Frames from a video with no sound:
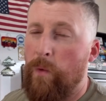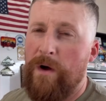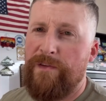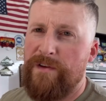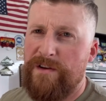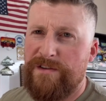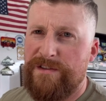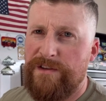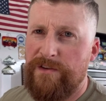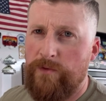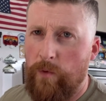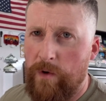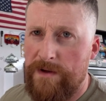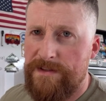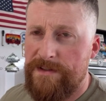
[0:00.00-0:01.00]
there's
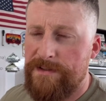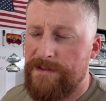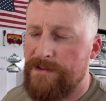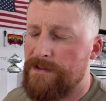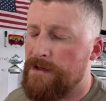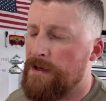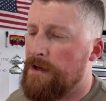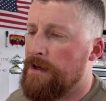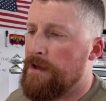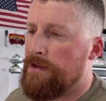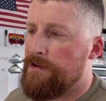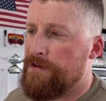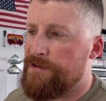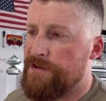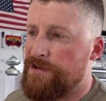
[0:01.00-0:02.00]
noises.
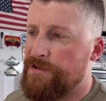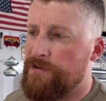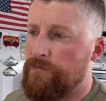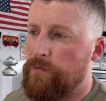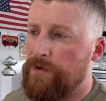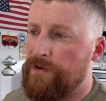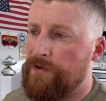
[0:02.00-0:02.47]
There's issue with